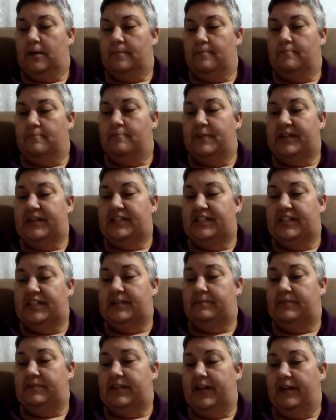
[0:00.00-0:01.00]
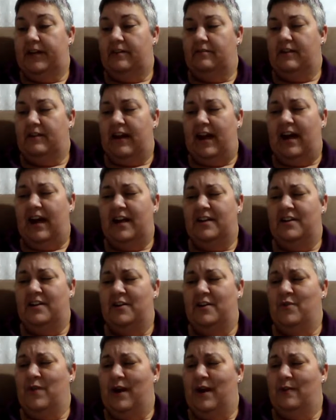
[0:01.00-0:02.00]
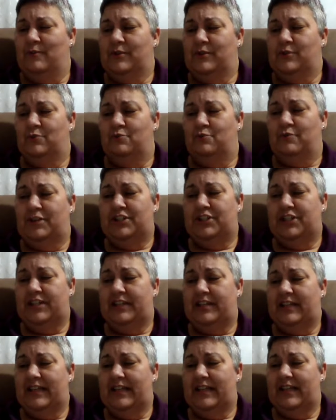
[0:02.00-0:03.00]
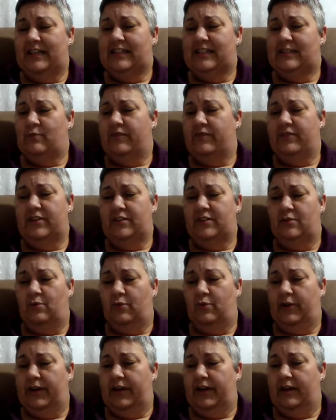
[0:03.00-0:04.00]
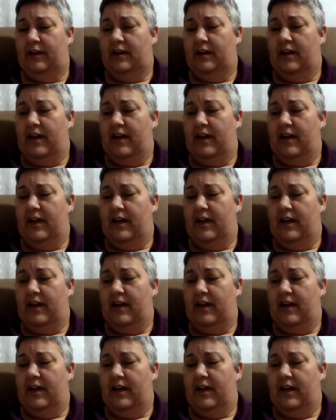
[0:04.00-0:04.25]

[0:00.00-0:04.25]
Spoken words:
But deep down, I knew I was rushing things with Victoria.